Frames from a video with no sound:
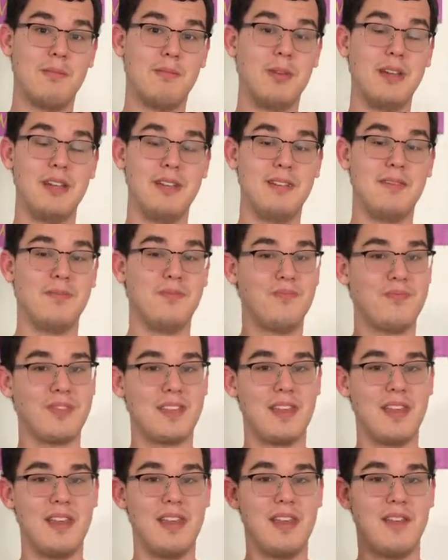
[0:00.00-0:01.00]
But
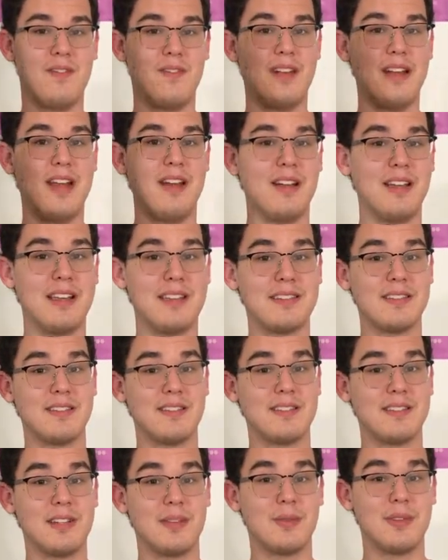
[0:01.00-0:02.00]
for now, I guess I'll
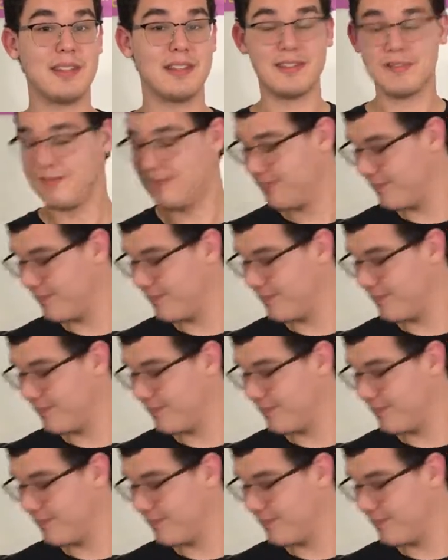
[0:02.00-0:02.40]
just stick with this.